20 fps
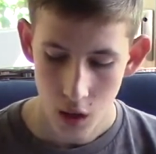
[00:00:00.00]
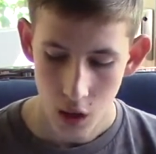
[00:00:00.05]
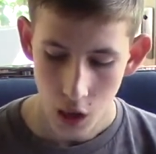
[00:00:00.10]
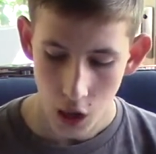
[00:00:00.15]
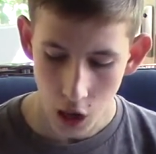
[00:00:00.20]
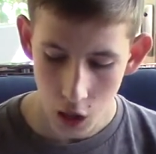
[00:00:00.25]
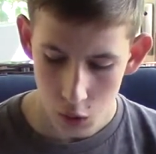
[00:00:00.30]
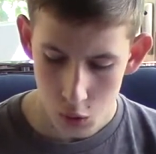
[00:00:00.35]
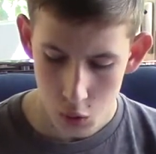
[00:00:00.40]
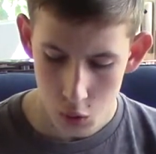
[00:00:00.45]

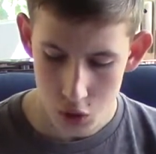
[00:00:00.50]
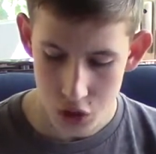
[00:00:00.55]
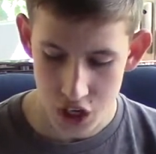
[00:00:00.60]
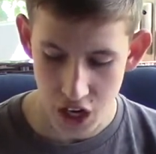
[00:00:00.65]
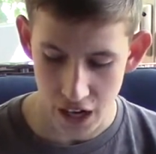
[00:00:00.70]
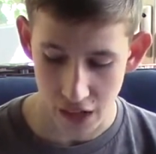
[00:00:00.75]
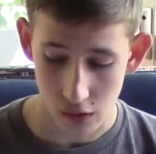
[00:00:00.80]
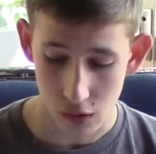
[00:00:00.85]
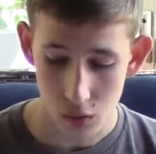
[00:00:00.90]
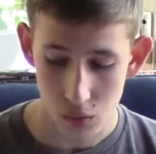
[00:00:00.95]
I'll go
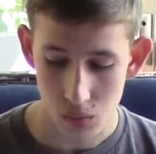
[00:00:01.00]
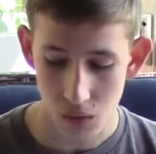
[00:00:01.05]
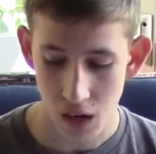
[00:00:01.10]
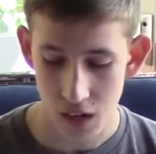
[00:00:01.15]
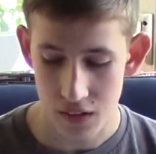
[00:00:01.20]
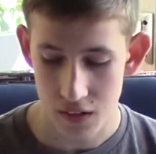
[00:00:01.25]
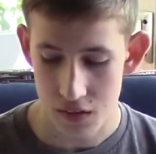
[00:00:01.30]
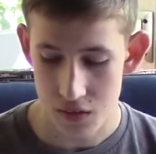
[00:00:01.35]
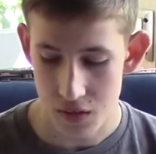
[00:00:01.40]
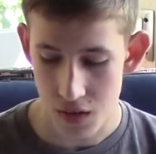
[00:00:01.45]
check,
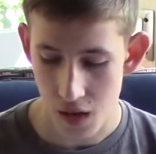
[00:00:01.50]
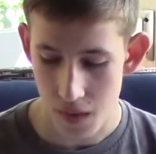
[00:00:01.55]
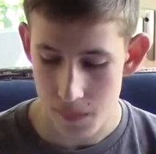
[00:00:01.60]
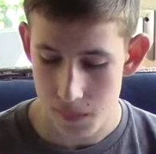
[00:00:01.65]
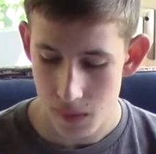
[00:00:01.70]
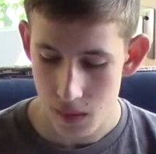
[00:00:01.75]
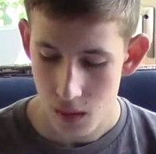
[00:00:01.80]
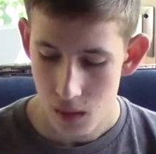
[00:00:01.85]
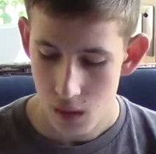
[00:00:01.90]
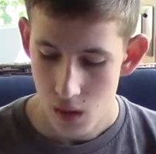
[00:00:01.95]
Riley said.
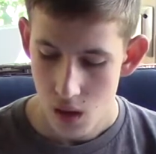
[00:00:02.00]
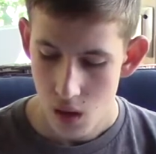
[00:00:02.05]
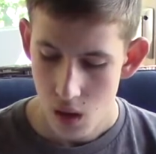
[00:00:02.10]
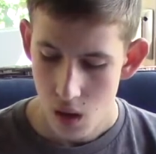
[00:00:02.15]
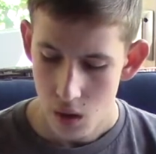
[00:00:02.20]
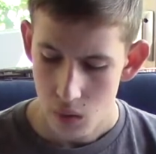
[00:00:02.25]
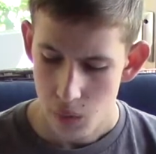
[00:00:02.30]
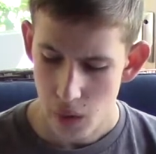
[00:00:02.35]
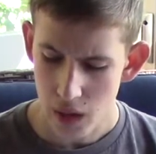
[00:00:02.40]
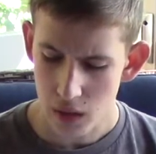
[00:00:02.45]

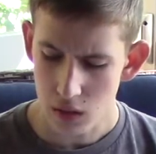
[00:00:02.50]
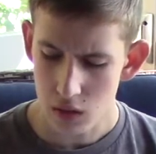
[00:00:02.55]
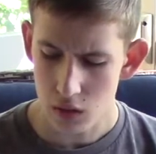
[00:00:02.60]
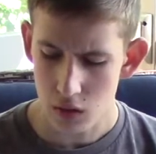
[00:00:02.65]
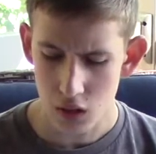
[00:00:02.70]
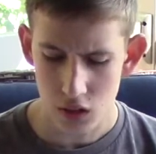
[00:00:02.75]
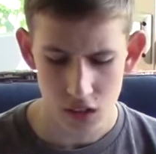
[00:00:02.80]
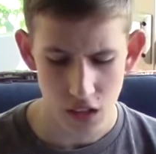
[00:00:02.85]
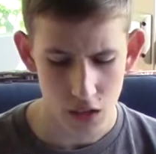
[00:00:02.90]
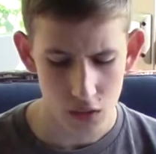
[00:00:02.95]
Riley
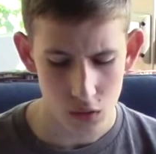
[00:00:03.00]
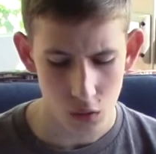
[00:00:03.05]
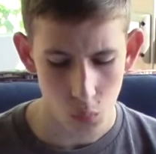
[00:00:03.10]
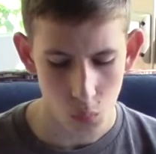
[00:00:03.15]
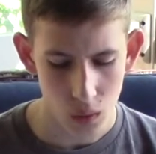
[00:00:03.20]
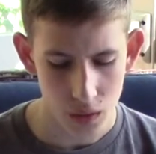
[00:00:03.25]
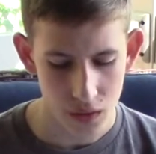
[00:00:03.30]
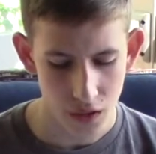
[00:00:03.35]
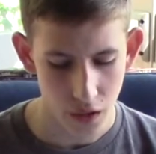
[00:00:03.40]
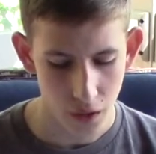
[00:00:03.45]
looked out the
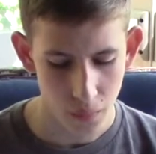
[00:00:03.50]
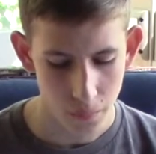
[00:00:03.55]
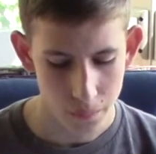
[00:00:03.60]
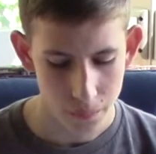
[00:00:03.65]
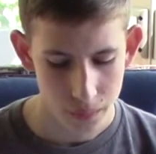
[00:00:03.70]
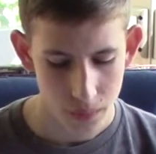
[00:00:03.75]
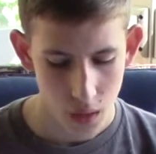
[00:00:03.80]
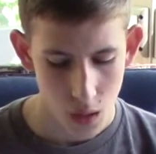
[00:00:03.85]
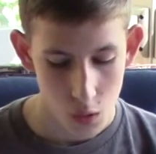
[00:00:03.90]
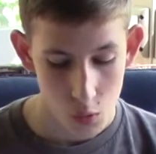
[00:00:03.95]
window.
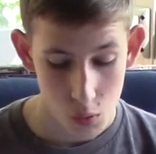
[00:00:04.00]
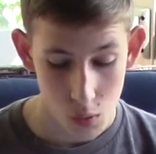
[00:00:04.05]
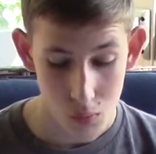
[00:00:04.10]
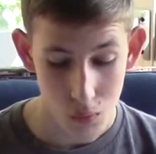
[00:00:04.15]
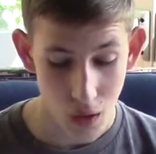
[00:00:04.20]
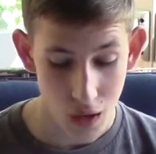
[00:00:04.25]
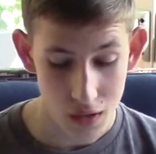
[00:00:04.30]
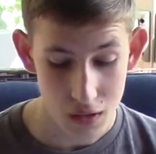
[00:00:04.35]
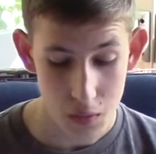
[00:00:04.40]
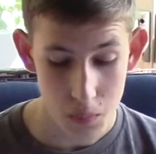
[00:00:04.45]
When
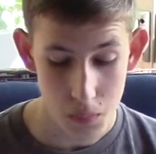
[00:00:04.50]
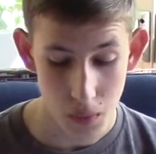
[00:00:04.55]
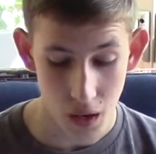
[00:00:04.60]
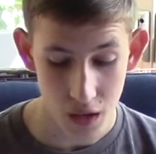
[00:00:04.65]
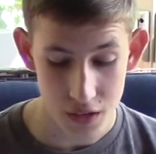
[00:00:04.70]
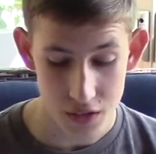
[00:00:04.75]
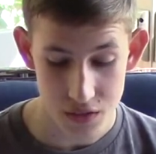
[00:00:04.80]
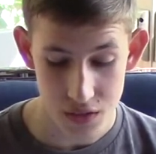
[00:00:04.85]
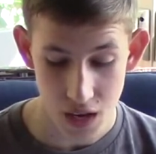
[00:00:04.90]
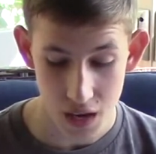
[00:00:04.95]
Riley
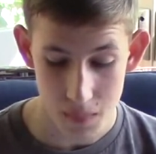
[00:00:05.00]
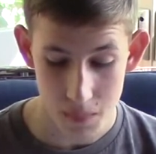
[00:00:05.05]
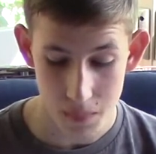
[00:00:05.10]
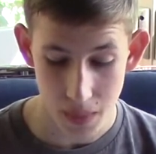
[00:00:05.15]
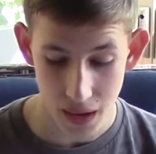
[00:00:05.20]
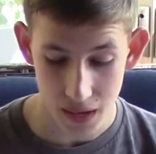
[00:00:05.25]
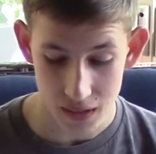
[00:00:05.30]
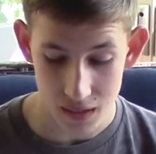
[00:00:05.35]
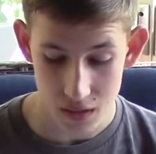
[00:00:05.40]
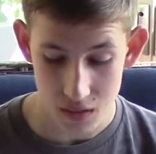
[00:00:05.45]
brought his head
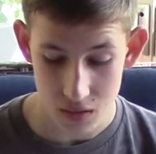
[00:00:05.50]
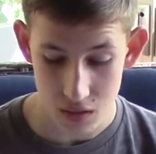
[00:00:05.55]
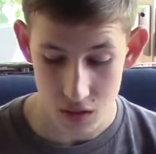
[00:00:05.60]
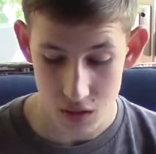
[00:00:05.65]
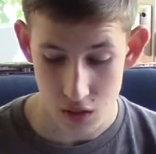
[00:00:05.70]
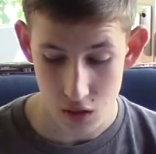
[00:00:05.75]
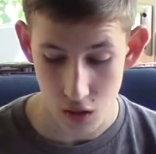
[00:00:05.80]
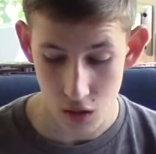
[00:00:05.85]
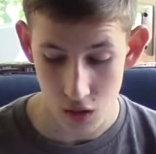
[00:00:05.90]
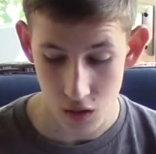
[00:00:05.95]
back into the
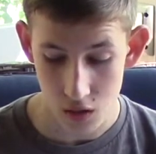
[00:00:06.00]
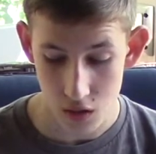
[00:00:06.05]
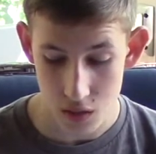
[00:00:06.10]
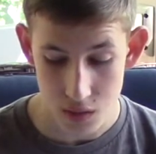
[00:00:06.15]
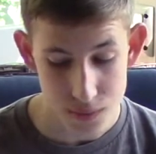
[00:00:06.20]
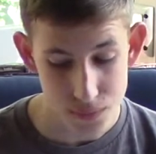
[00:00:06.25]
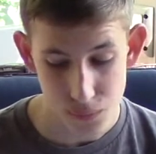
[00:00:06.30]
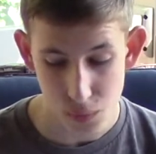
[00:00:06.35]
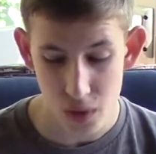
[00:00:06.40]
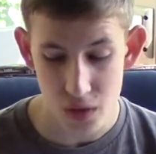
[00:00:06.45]
car,
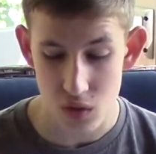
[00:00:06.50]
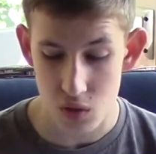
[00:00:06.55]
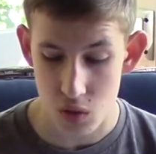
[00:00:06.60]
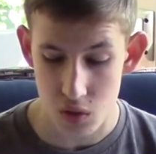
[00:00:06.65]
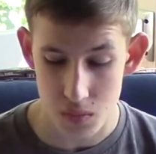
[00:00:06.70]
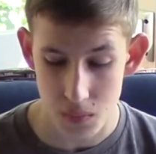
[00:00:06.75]
his voice was